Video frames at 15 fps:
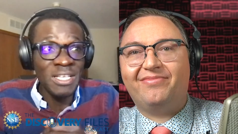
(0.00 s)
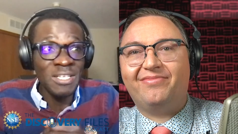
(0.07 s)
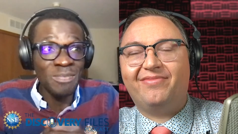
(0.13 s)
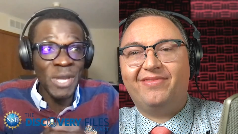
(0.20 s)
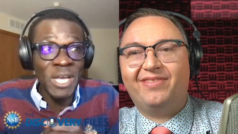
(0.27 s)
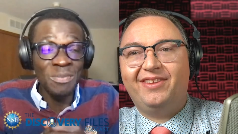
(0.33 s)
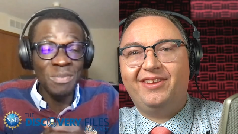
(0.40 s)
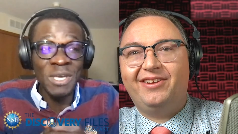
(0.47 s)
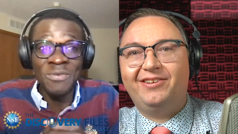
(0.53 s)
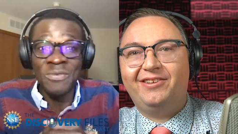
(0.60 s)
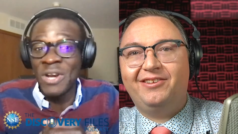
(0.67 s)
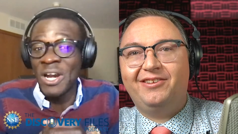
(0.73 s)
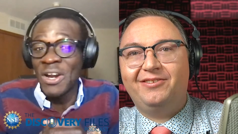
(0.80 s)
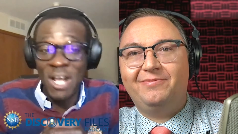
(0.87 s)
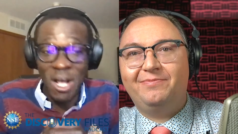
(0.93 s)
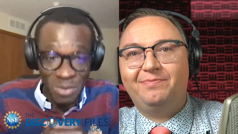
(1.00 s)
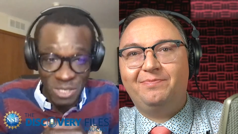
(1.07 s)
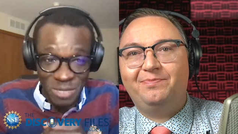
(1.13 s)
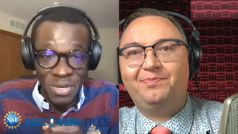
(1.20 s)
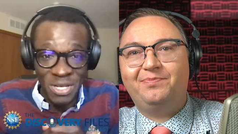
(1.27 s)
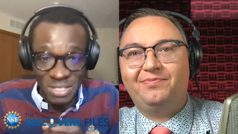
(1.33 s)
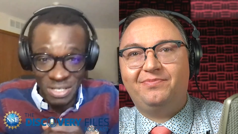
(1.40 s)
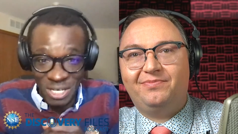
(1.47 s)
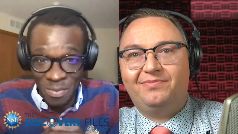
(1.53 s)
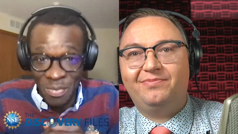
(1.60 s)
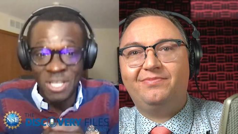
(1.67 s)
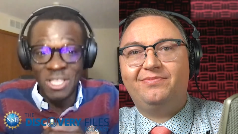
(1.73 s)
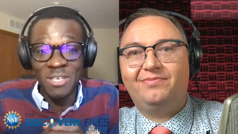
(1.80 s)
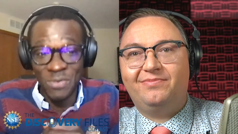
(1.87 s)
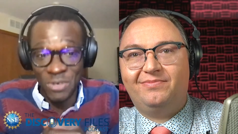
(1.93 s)
Speaker 1: has made me very
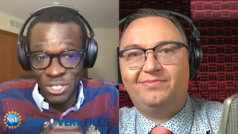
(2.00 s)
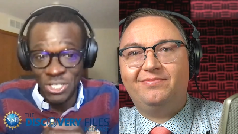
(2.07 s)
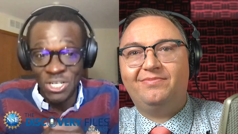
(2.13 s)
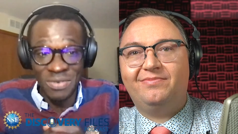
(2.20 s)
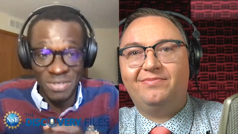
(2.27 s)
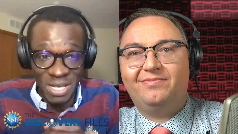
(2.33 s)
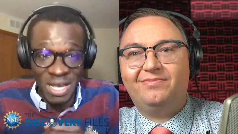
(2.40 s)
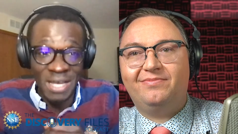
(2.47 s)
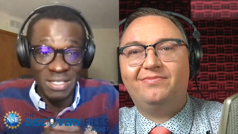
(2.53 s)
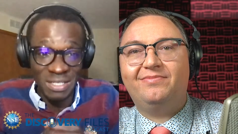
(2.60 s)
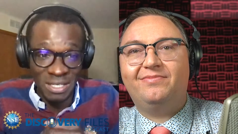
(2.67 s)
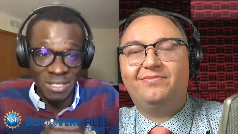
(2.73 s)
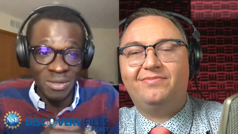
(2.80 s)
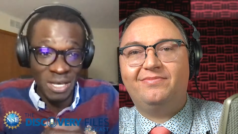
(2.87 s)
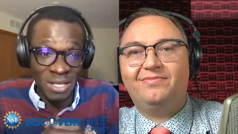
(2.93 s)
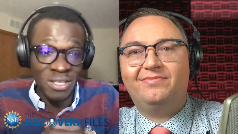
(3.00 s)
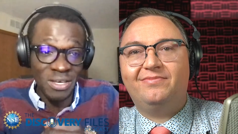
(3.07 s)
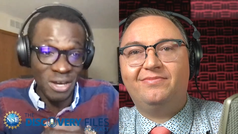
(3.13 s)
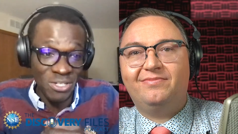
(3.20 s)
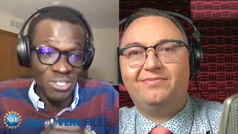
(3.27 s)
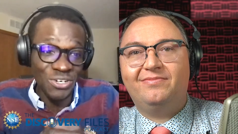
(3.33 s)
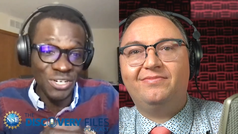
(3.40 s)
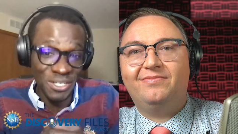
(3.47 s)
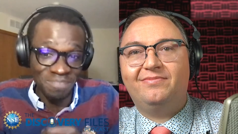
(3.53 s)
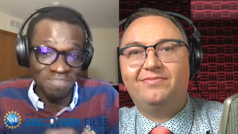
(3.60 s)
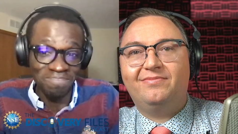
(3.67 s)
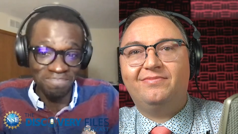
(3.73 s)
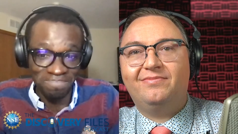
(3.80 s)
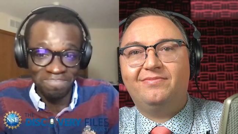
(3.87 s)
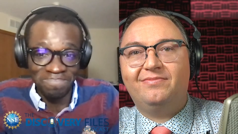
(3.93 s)
optimistic about the future of science in, in the country.
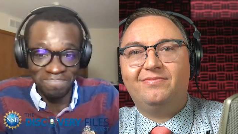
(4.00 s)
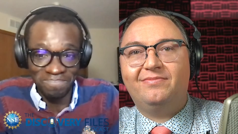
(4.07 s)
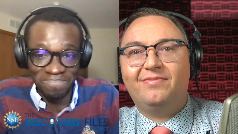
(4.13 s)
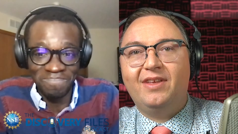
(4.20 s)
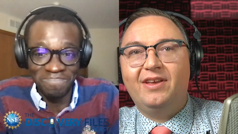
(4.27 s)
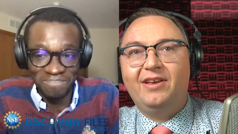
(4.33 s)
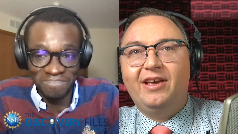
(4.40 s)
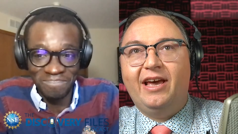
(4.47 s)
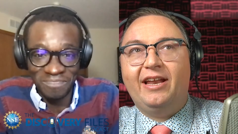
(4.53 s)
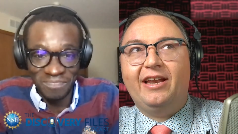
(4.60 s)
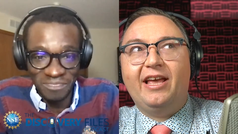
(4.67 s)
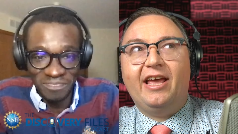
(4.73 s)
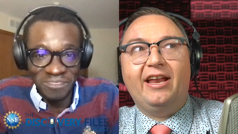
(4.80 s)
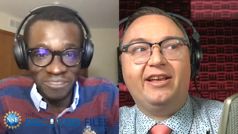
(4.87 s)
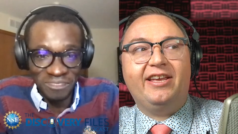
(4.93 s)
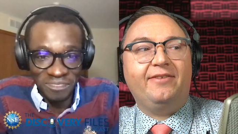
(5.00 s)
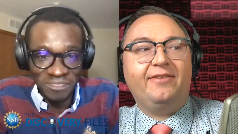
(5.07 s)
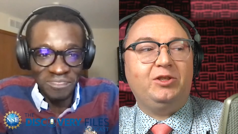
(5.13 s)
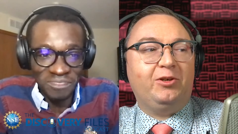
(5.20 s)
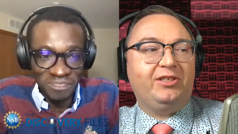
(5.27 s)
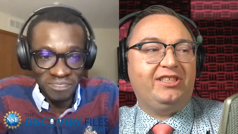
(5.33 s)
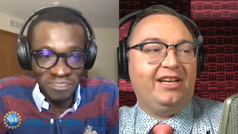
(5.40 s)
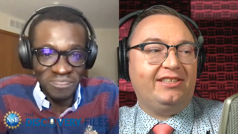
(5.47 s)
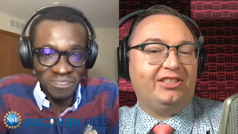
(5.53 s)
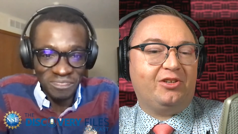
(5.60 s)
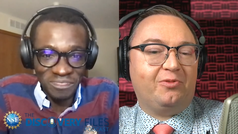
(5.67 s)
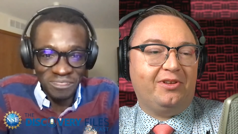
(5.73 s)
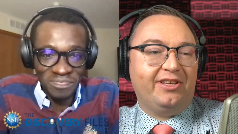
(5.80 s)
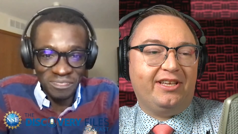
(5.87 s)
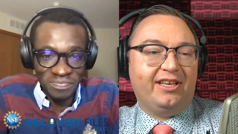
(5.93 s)
Speaker 2: And it gives you a chance to
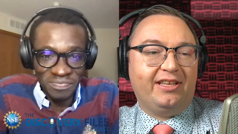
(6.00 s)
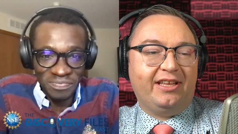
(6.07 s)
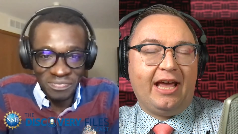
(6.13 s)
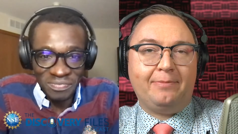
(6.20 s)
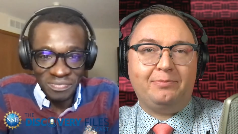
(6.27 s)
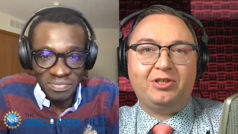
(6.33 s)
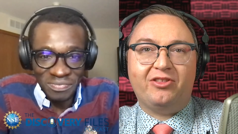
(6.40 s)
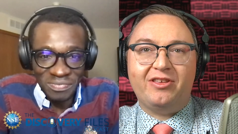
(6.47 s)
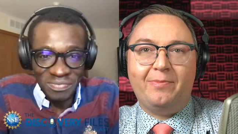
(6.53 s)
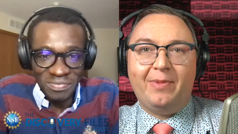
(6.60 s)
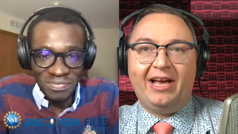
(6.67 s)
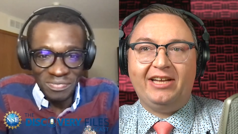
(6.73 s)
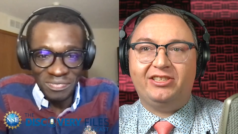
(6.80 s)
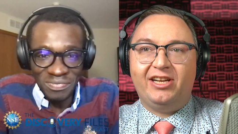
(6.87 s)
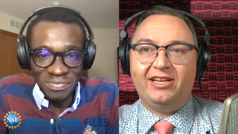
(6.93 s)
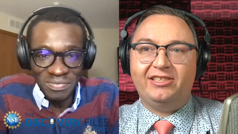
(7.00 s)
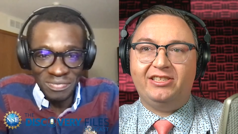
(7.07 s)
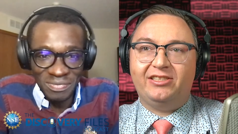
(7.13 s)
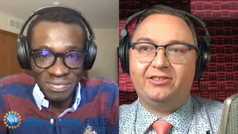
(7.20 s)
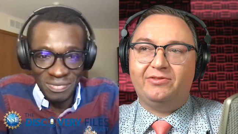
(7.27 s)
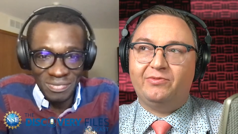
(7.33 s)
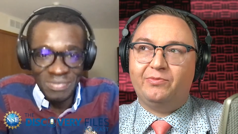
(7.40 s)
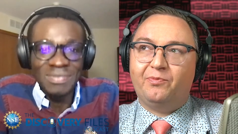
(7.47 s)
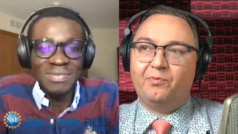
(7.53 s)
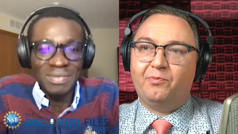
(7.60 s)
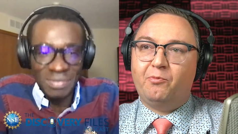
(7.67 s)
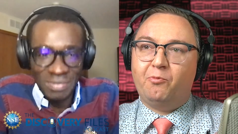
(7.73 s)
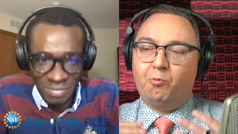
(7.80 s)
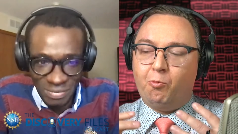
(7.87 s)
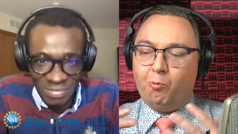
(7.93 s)
really capture the imagination
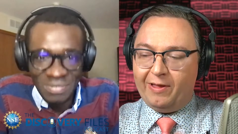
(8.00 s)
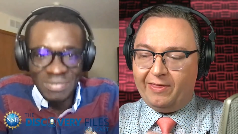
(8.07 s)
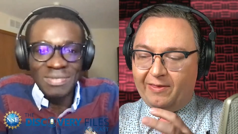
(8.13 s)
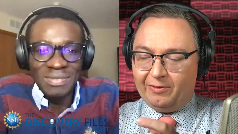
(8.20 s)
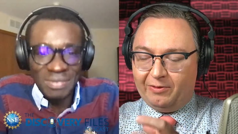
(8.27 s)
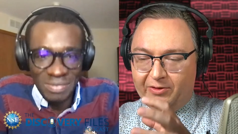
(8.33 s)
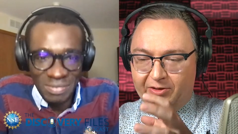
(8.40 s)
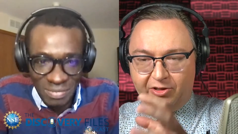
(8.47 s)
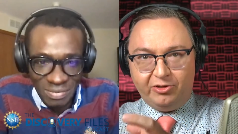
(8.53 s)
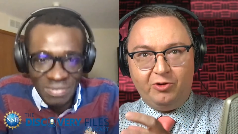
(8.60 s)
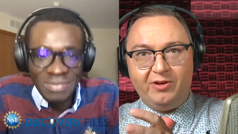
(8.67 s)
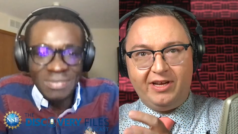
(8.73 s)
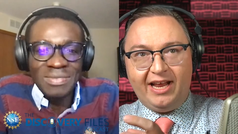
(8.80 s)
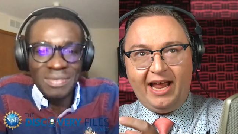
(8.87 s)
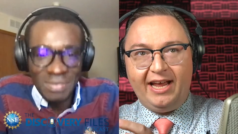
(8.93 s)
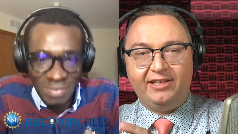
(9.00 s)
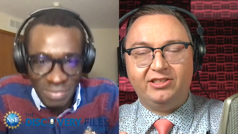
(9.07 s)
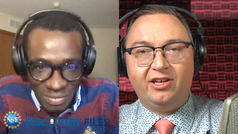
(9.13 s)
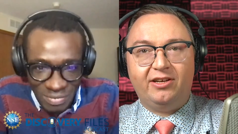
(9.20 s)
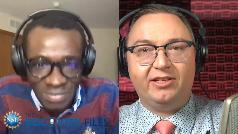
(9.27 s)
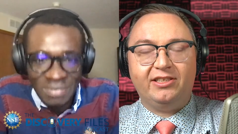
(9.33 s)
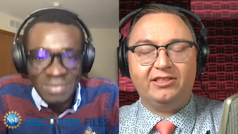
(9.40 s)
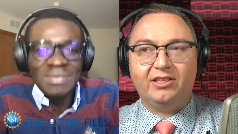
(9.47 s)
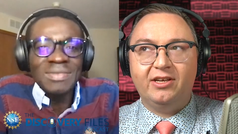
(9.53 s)
when you're doing it hands on. Because